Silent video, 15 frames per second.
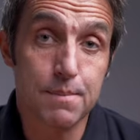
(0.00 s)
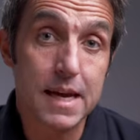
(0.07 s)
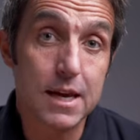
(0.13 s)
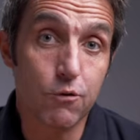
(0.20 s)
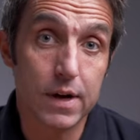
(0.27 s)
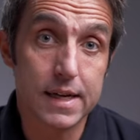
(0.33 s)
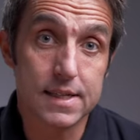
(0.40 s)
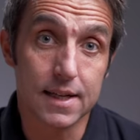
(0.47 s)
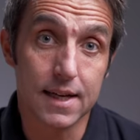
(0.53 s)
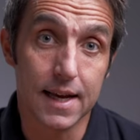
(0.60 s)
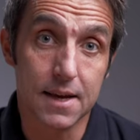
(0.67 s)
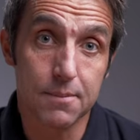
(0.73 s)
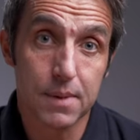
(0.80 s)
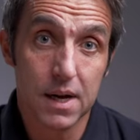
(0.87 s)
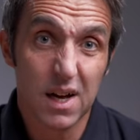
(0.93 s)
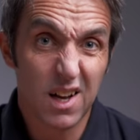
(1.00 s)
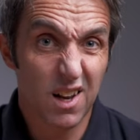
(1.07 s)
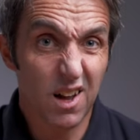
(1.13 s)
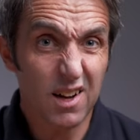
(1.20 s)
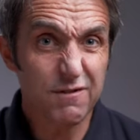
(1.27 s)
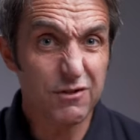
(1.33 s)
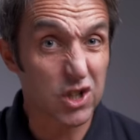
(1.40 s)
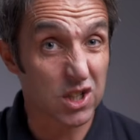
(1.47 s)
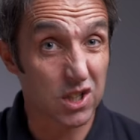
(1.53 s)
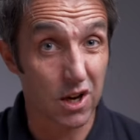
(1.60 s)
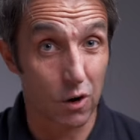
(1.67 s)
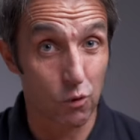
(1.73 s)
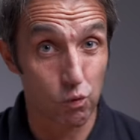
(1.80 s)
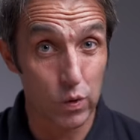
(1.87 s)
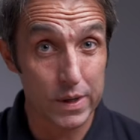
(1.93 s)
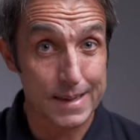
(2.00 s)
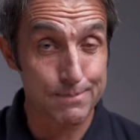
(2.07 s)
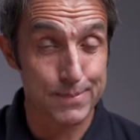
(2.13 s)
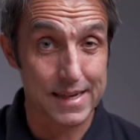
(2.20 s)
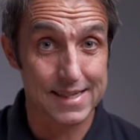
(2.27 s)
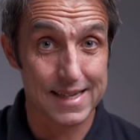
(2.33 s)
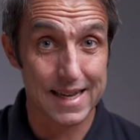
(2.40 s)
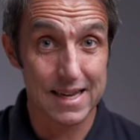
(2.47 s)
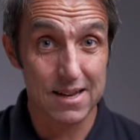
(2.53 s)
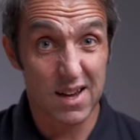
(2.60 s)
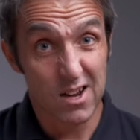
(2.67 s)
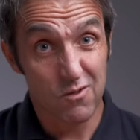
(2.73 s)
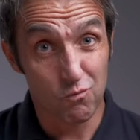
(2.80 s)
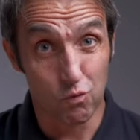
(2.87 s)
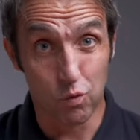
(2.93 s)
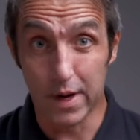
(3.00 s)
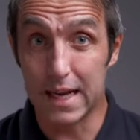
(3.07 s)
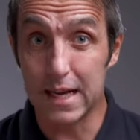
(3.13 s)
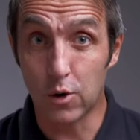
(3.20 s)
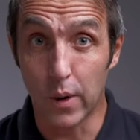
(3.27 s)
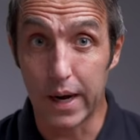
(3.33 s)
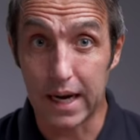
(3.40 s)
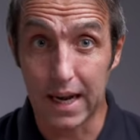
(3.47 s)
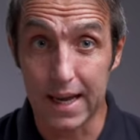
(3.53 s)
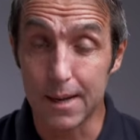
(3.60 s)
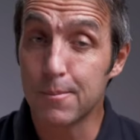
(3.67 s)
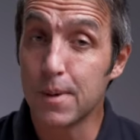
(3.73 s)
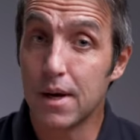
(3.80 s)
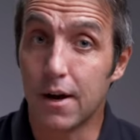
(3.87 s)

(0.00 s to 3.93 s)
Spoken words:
me recently. Life just got really busy really quickly,